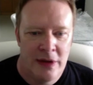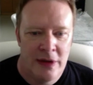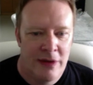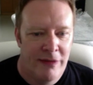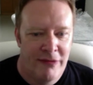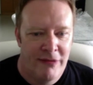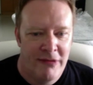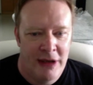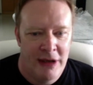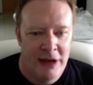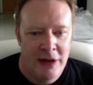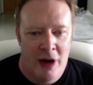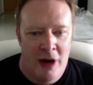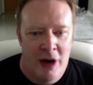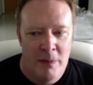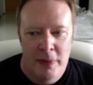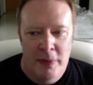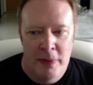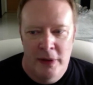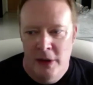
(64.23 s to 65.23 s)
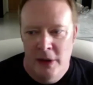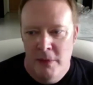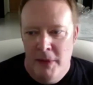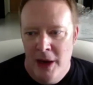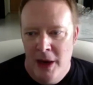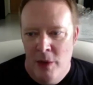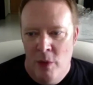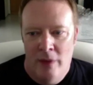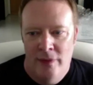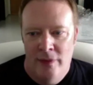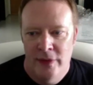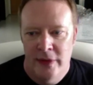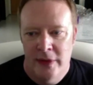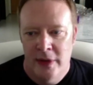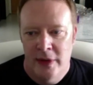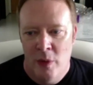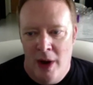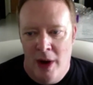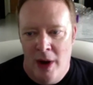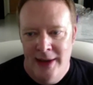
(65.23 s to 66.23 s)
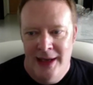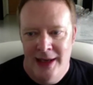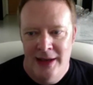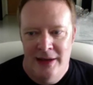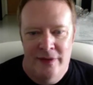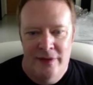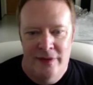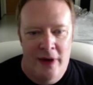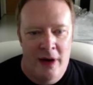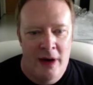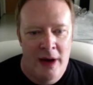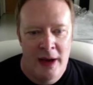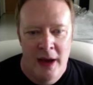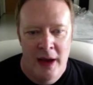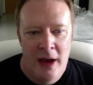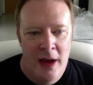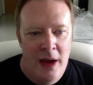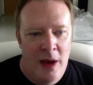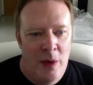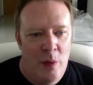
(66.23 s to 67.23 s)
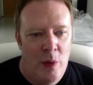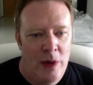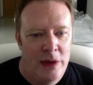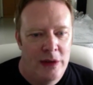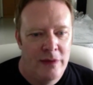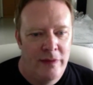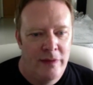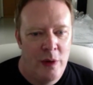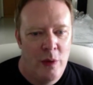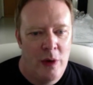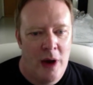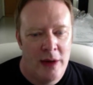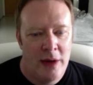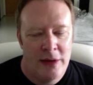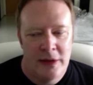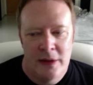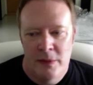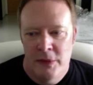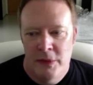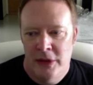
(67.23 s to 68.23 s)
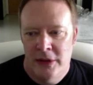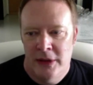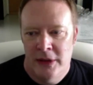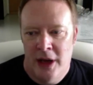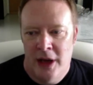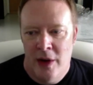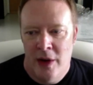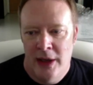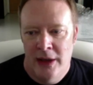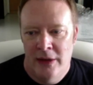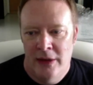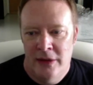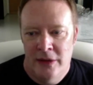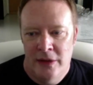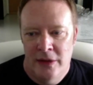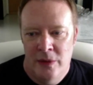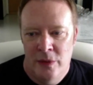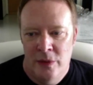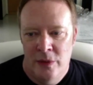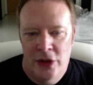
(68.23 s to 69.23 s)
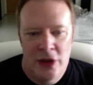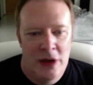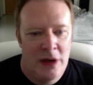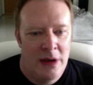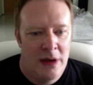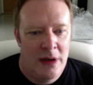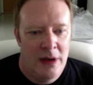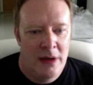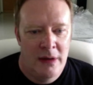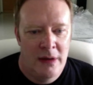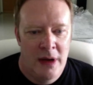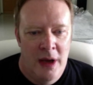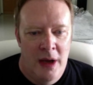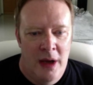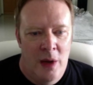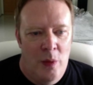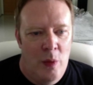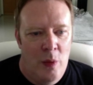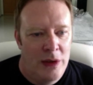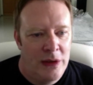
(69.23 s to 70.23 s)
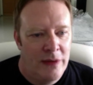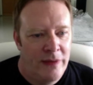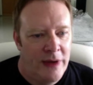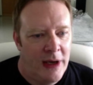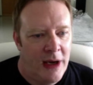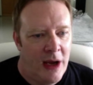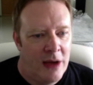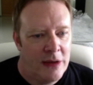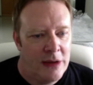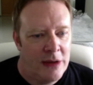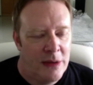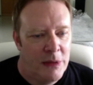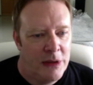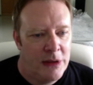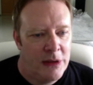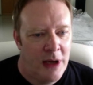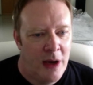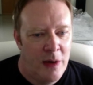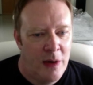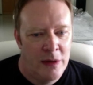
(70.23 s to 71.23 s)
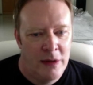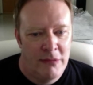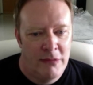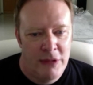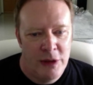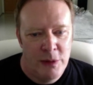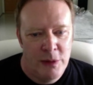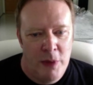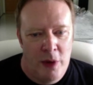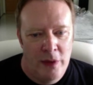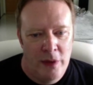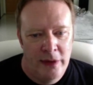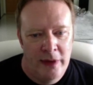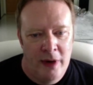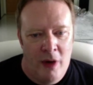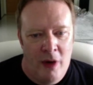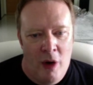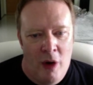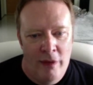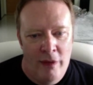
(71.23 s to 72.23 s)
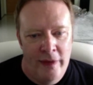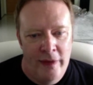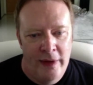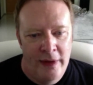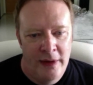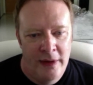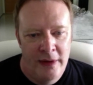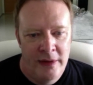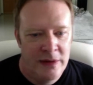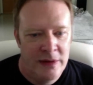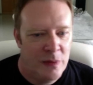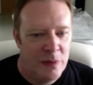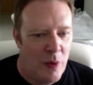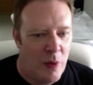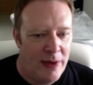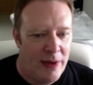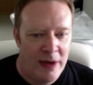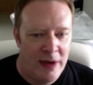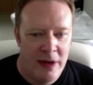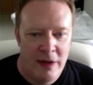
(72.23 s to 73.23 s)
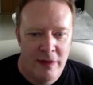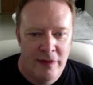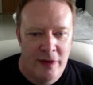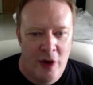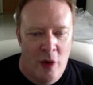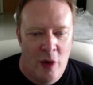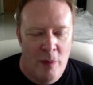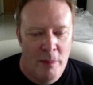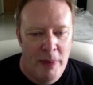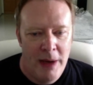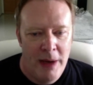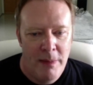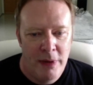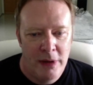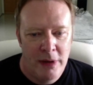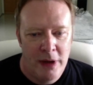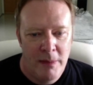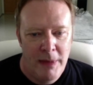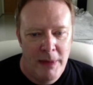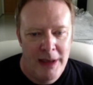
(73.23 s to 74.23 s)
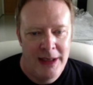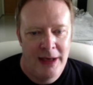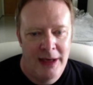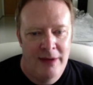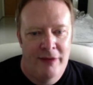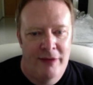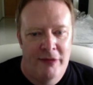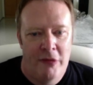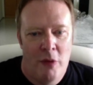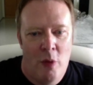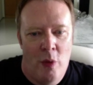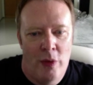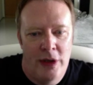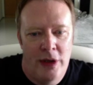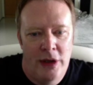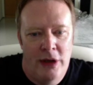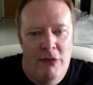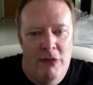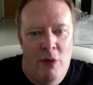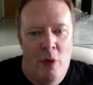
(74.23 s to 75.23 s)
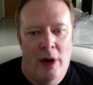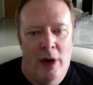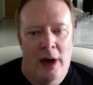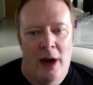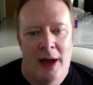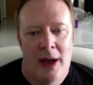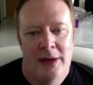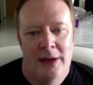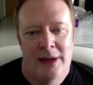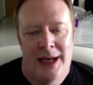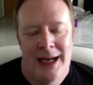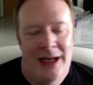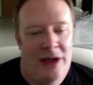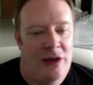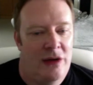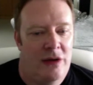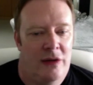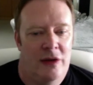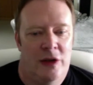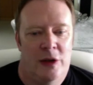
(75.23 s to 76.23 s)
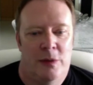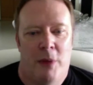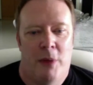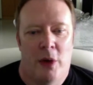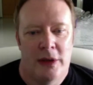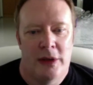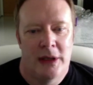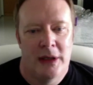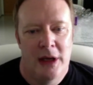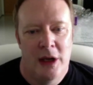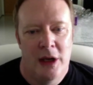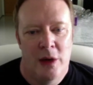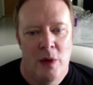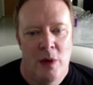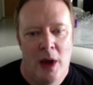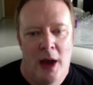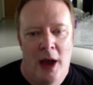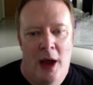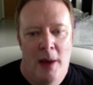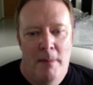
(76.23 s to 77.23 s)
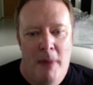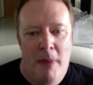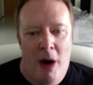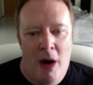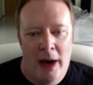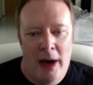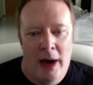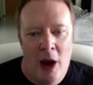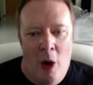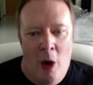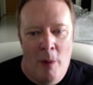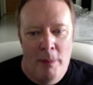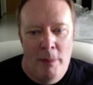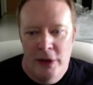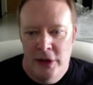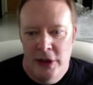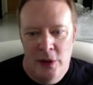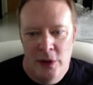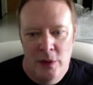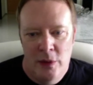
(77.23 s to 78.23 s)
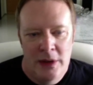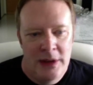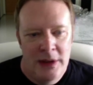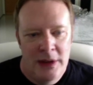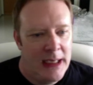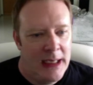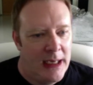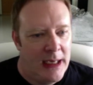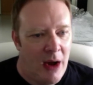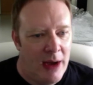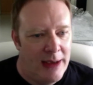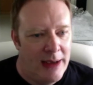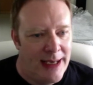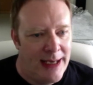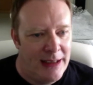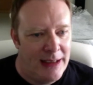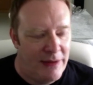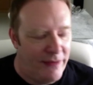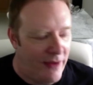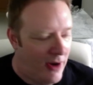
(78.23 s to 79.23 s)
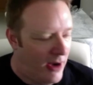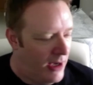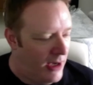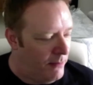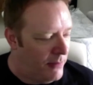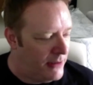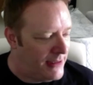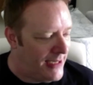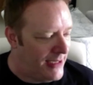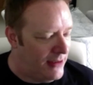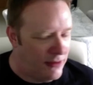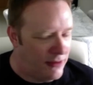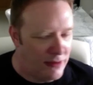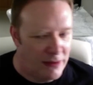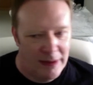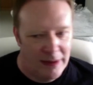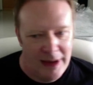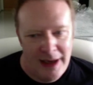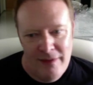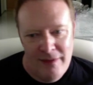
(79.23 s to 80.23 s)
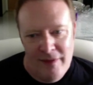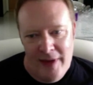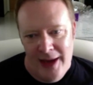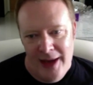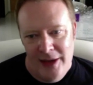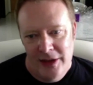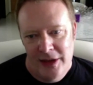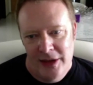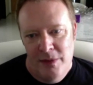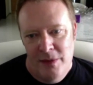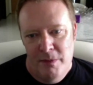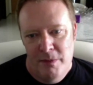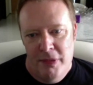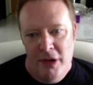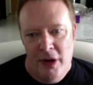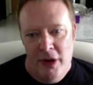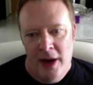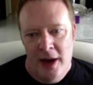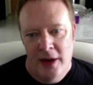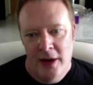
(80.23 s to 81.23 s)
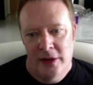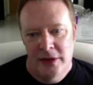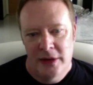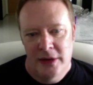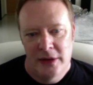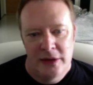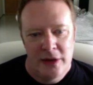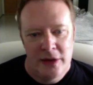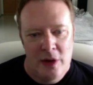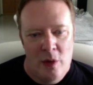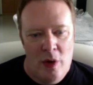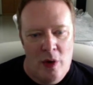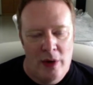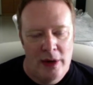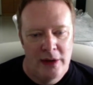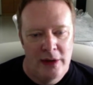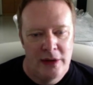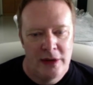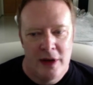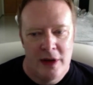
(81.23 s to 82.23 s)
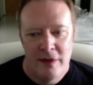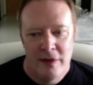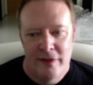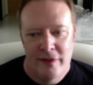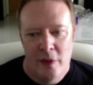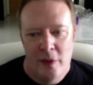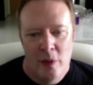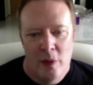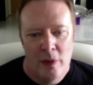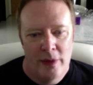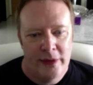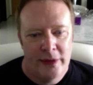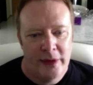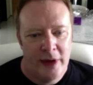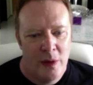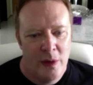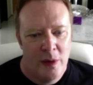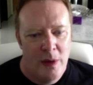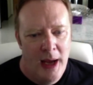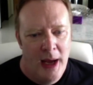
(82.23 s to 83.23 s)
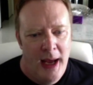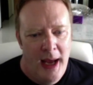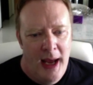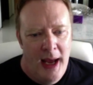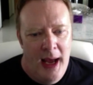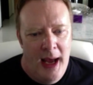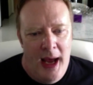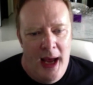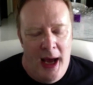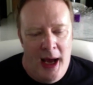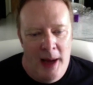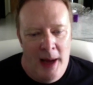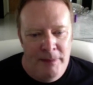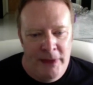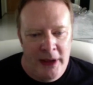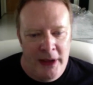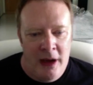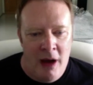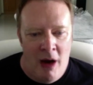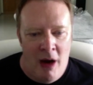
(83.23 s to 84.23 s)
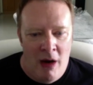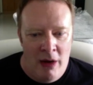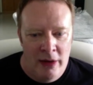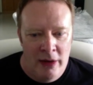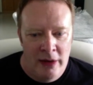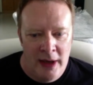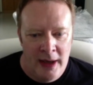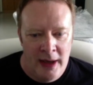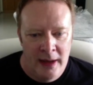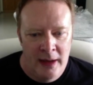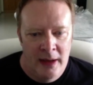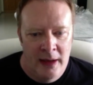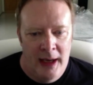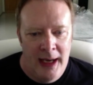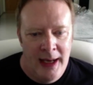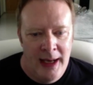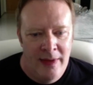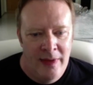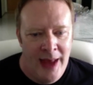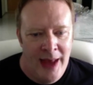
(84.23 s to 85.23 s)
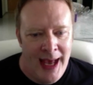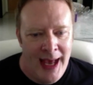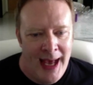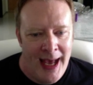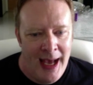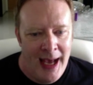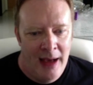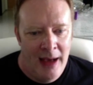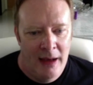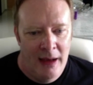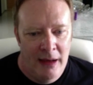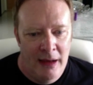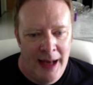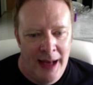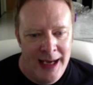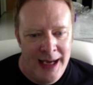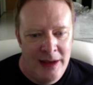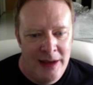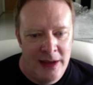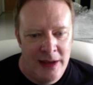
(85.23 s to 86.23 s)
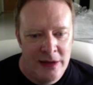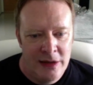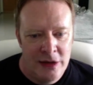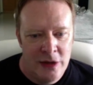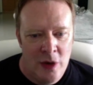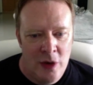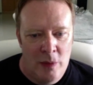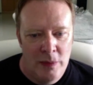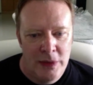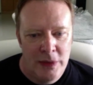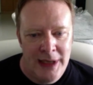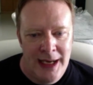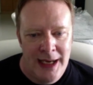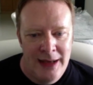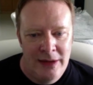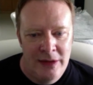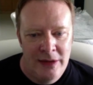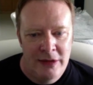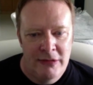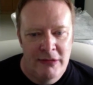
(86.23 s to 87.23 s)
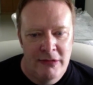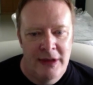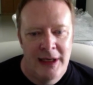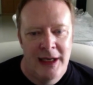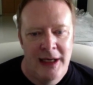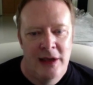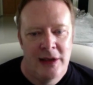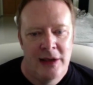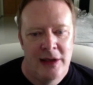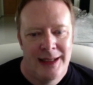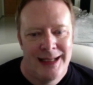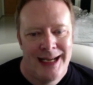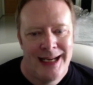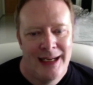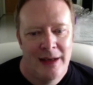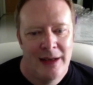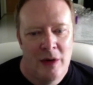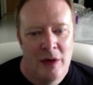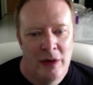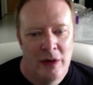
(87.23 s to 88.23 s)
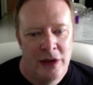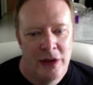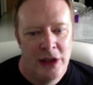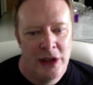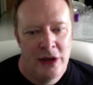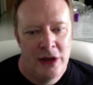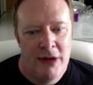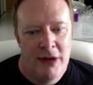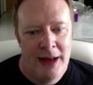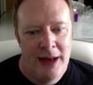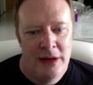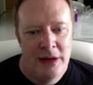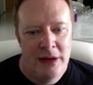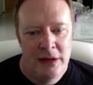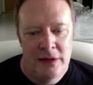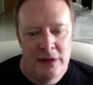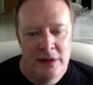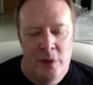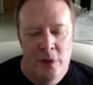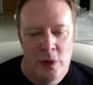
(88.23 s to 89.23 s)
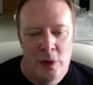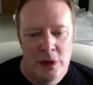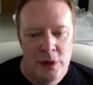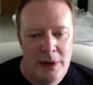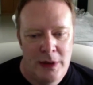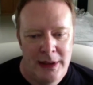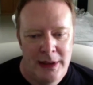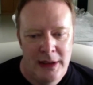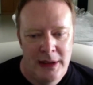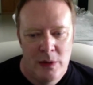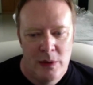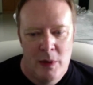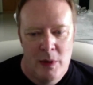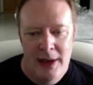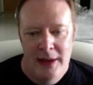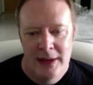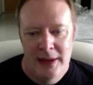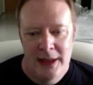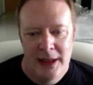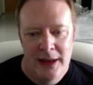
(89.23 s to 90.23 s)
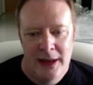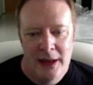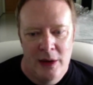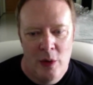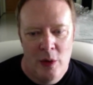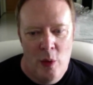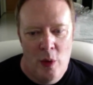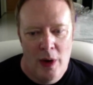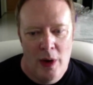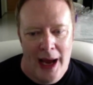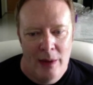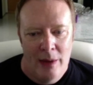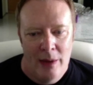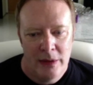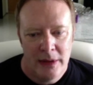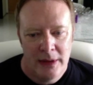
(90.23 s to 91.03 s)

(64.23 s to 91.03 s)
for example, you may want to identify which of your customers are going to churn, which of your customers are going to respond to offers, whether you've got people committing fraud in your organization, spotting new market opportunity, identifying potential defects in products, and so on and so forth. So Gartner, in their latest top 10 strategic technology trends for 2020, call out